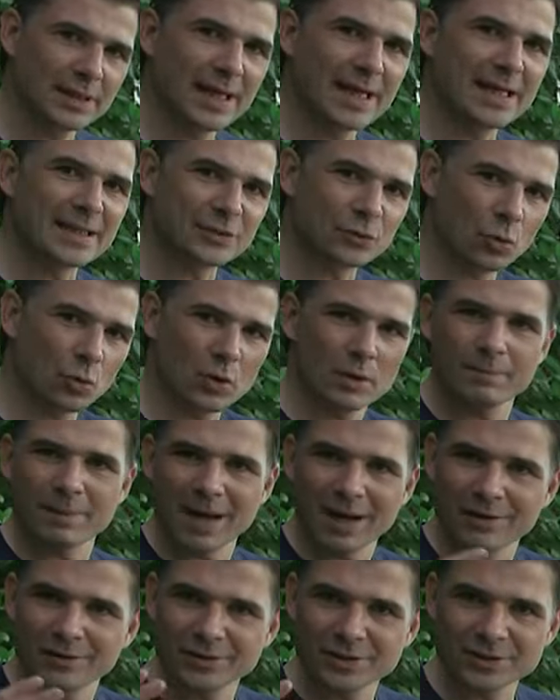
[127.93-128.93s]
It's all
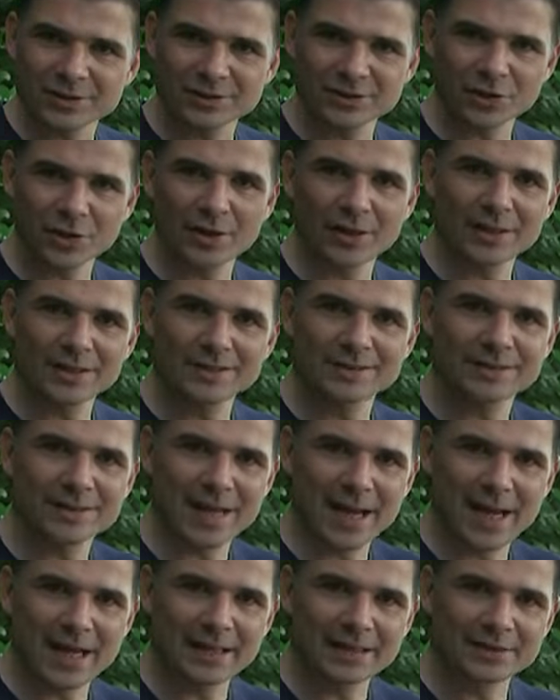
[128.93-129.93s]
about science
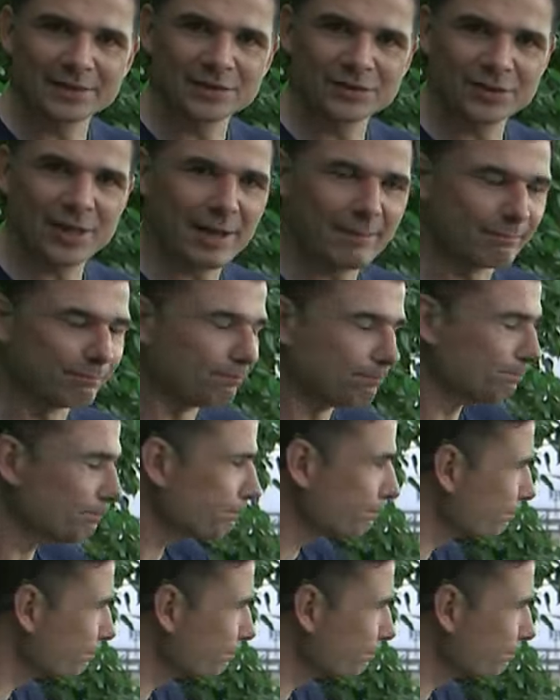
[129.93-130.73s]
and STEM.